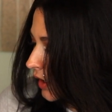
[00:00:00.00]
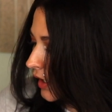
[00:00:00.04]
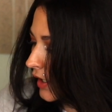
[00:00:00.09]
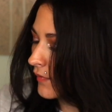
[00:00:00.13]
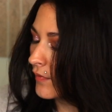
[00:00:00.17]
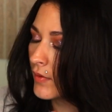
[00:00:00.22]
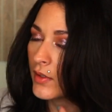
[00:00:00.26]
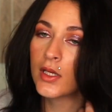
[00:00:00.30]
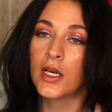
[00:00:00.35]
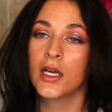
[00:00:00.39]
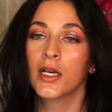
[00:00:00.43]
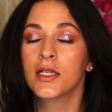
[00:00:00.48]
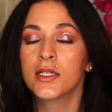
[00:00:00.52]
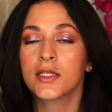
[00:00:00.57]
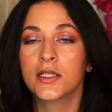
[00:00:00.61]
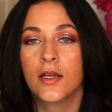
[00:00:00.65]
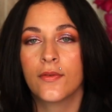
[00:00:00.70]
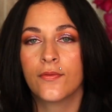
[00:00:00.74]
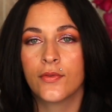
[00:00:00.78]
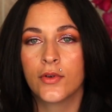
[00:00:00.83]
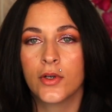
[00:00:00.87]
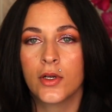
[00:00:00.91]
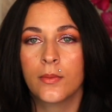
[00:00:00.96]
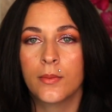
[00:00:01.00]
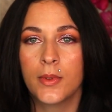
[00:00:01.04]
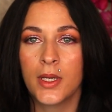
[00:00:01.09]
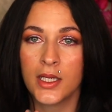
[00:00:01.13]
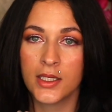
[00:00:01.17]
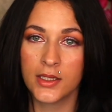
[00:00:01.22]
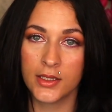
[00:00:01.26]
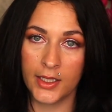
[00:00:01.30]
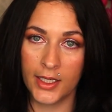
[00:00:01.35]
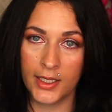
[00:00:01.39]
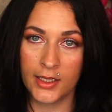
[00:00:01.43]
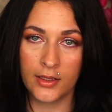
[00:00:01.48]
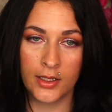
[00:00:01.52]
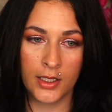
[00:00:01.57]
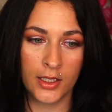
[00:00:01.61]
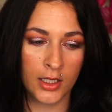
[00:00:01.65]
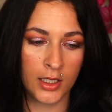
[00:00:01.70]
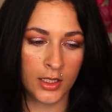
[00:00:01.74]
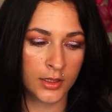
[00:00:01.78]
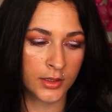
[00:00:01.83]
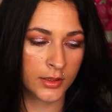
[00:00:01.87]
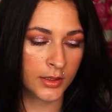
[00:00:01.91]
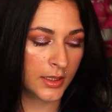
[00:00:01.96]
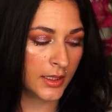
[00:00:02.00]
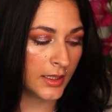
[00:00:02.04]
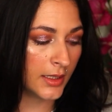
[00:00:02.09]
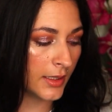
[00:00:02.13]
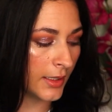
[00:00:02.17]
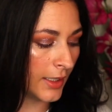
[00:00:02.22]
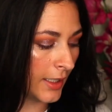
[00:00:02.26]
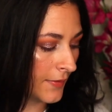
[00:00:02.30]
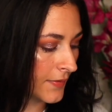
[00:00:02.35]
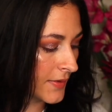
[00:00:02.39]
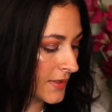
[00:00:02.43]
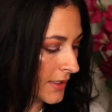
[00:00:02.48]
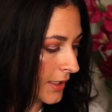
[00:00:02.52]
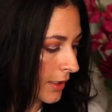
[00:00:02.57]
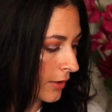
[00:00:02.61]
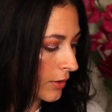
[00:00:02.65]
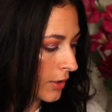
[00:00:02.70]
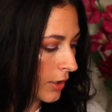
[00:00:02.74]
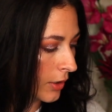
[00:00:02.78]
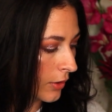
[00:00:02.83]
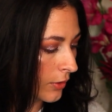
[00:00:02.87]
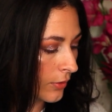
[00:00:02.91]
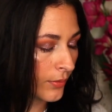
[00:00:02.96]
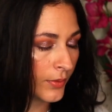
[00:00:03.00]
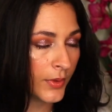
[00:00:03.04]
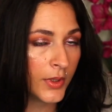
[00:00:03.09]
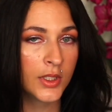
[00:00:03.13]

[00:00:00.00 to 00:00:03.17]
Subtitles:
I have a lot of stuff from Lilah Lifestyle Co.